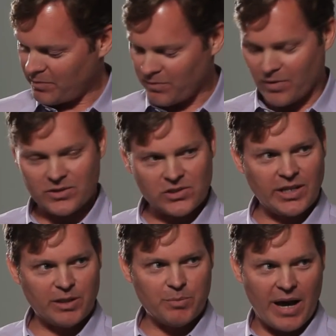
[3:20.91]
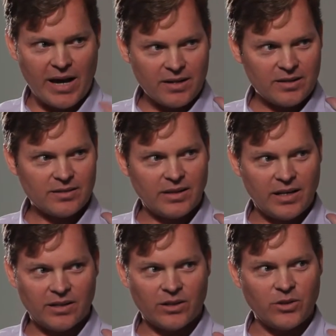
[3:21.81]
front seat back
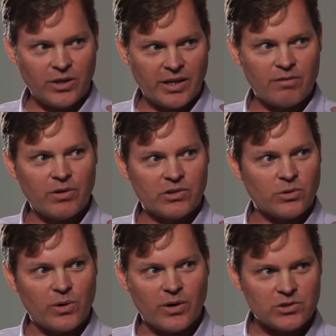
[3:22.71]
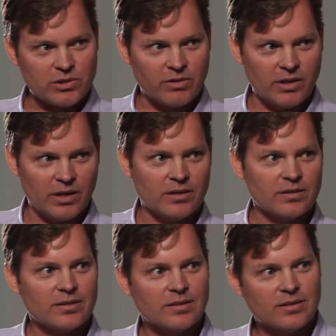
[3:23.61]
and including every square inch of the
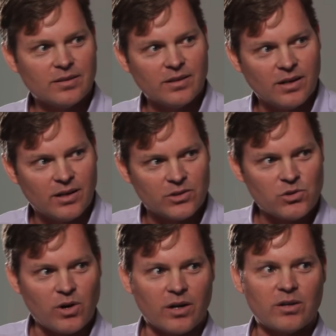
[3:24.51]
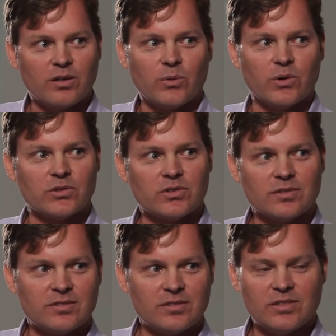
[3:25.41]
uh, trunk, there was
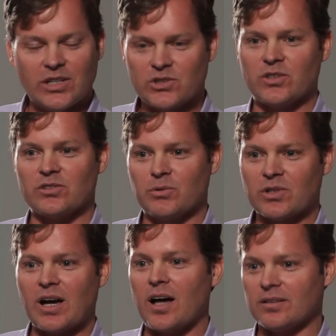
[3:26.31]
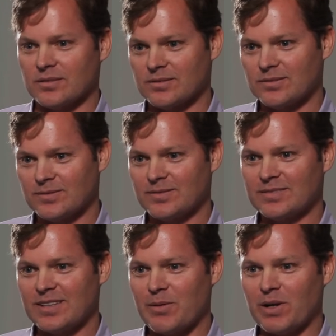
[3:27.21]
T-shirts. It was cotton.
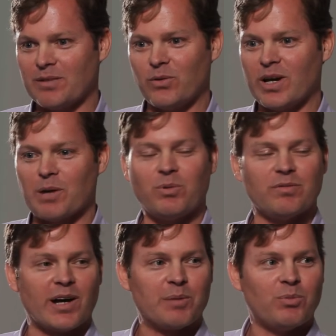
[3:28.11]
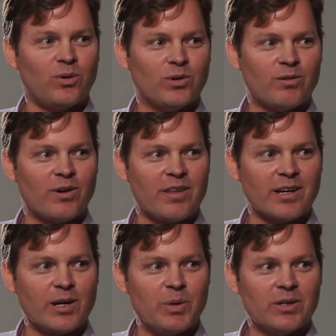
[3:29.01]
I mean, if we got if I got pulled over, I
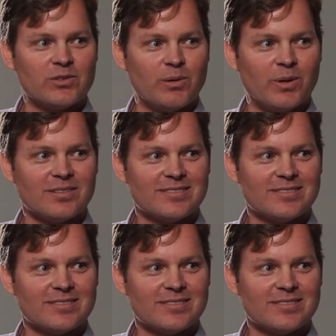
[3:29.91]
think I'd be in trouble.